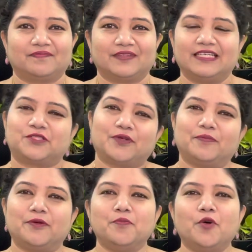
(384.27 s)
it will
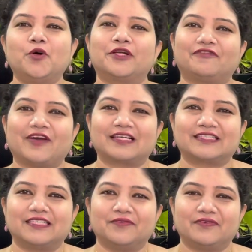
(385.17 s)
be more
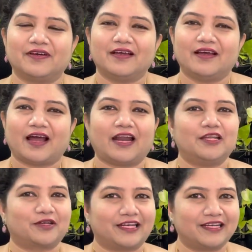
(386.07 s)
effective and
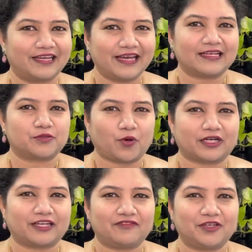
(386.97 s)
you can get
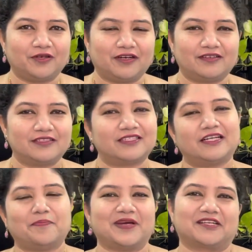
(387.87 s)
whatever you learned in a
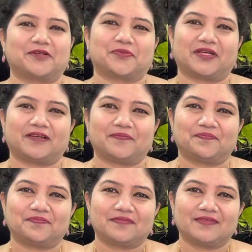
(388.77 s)
better way.
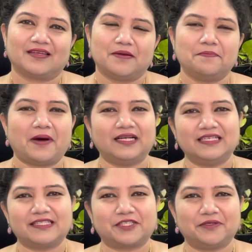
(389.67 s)
My
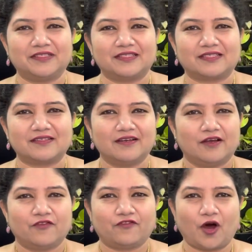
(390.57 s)
dear students,
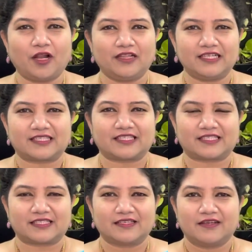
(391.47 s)
follow
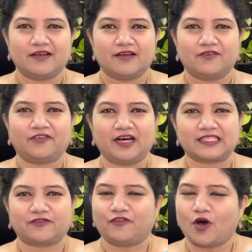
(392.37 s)
this.
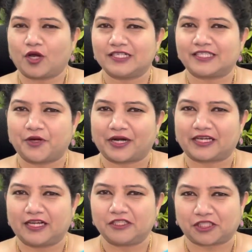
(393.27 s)
First, focus your
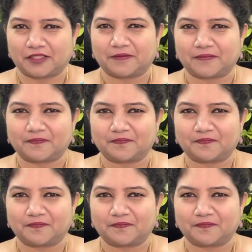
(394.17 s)
attention.